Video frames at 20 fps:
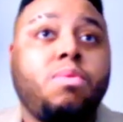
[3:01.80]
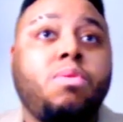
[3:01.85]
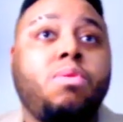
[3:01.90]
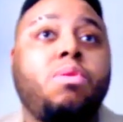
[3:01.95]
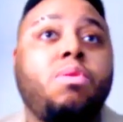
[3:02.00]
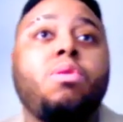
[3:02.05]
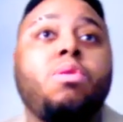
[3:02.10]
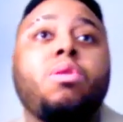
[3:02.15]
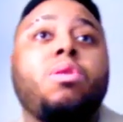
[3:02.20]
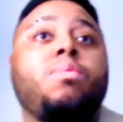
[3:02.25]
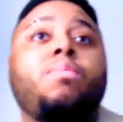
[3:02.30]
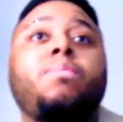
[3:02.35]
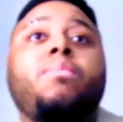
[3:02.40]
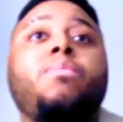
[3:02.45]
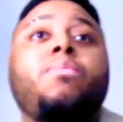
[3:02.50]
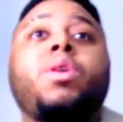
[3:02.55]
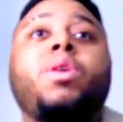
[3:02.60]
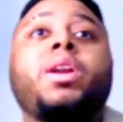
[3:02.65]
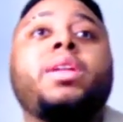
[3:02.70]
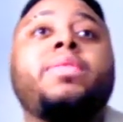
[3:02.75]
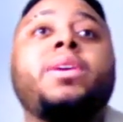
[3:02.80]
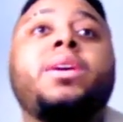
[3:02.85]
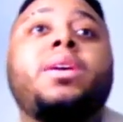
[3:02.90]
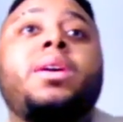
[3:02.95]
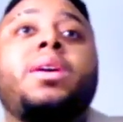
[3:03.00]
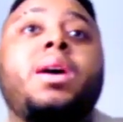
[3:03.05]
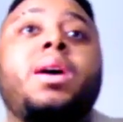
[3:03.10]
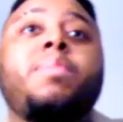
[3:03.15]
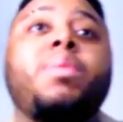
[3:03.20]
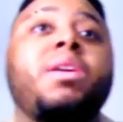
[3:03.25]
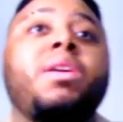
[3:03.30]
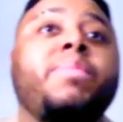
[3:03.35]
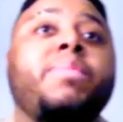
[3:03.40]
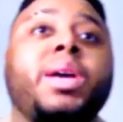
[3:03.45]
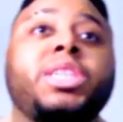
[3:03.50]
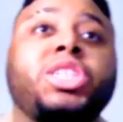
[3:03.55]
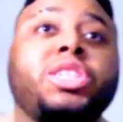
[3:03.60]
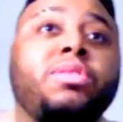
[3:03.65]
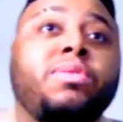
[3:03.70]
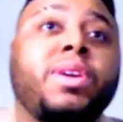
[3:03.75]
or one of the above
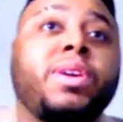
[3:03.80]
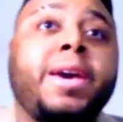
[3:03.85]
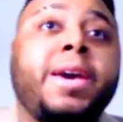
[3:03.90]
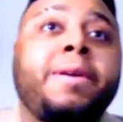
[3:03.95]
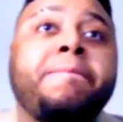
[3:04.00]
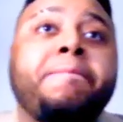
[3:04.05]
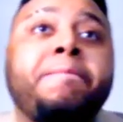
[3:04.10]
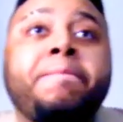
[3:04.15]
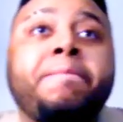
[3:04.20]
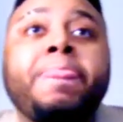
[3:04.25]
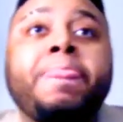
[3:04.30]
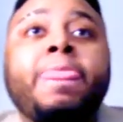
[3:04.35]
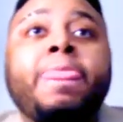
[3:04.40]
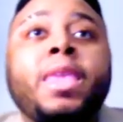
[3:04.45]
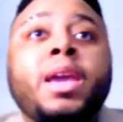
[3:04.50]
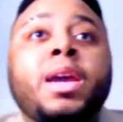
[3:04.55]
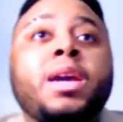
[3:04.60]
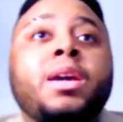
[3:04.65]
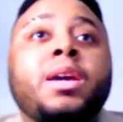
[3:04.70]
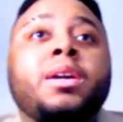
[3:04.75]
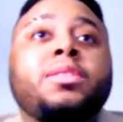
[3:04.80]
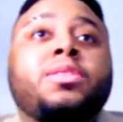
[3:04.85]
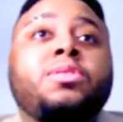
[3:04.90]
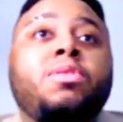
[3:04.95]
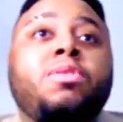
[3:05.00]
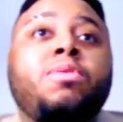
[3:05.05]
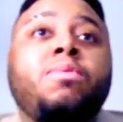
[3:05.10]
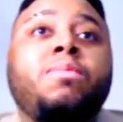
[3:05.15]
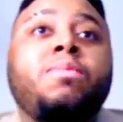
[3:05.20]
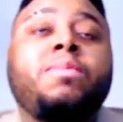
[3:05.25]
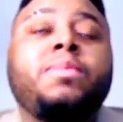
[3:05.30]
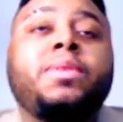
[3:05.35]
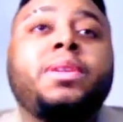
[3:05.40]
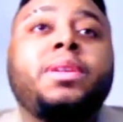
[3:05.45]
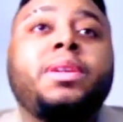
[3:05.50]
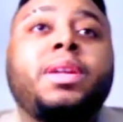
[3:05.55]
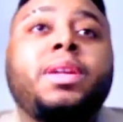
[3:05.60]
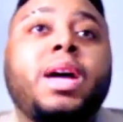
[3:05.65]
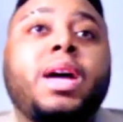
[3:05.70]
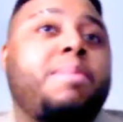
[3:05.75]
mentioned. Okay, so
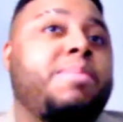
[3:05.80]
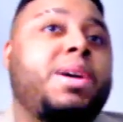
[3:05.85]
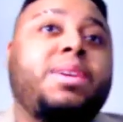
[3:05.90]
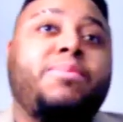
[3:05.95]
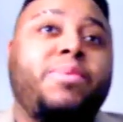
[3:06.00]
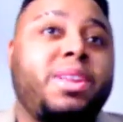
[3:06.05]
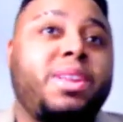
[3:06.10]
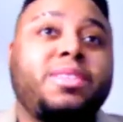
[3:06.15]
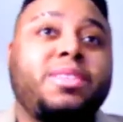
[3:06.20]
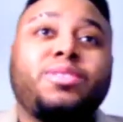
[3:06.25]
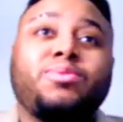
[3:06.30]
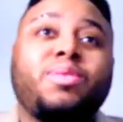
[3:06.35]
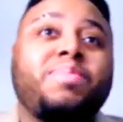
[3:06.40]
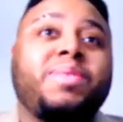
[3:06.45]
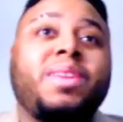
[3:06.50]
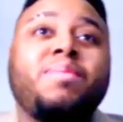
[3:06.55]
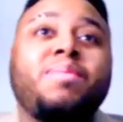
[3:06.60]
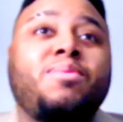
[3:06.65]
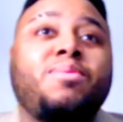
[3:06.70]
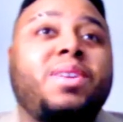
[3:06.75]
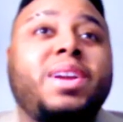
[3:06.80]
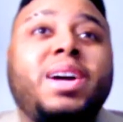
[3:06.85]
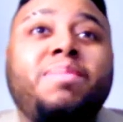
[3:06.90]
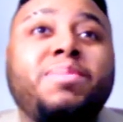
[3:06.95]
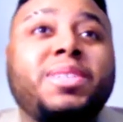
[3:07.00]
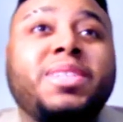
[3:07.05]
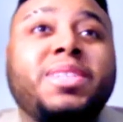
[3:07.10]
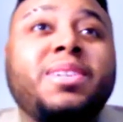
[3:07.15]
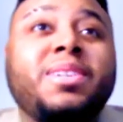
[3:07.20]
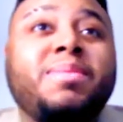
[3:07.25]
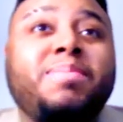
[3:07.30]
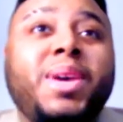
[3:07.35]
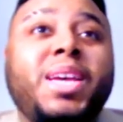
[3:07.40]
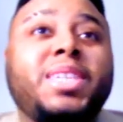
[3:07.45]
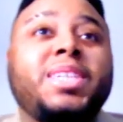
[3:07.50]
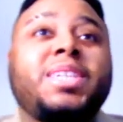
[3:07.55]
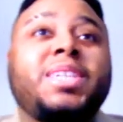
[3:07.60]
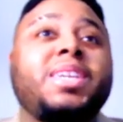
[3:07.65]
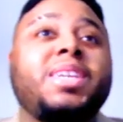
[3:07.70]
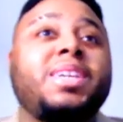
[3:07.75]
I'm not reading the script anymore. Now I'm just gonna
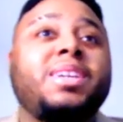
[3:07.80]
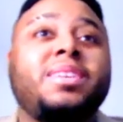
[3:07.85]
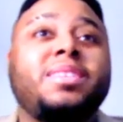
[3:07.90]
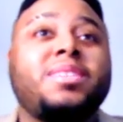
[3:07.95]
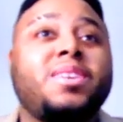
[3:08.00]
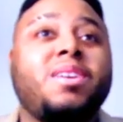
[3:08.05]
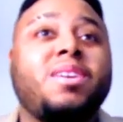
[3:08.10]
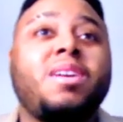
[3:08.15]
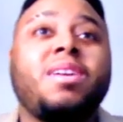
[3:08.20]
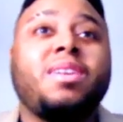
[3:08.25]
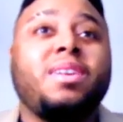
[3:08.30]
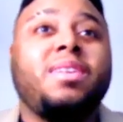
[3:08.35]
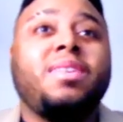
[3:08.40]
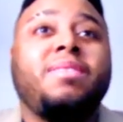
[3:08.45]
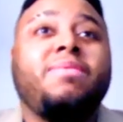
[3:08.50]
basically talk.